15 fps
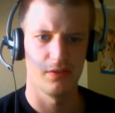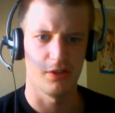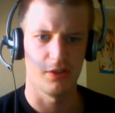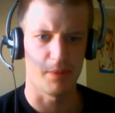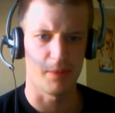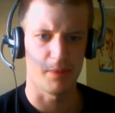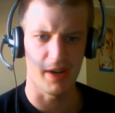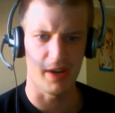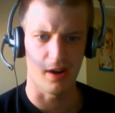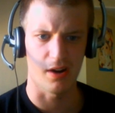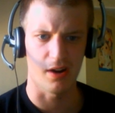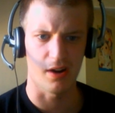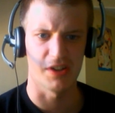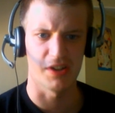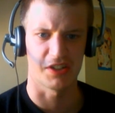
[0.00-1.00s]
Your
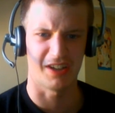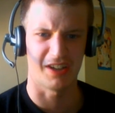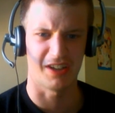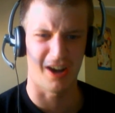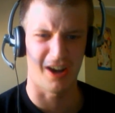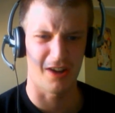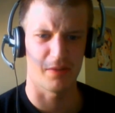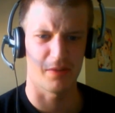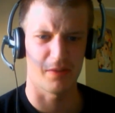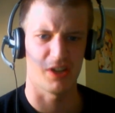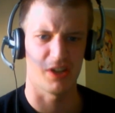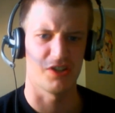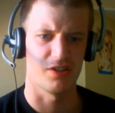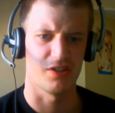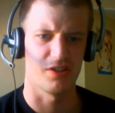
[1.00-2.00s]
PR is
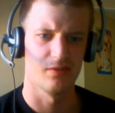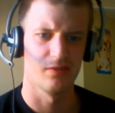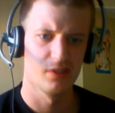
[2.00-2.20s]
garbage.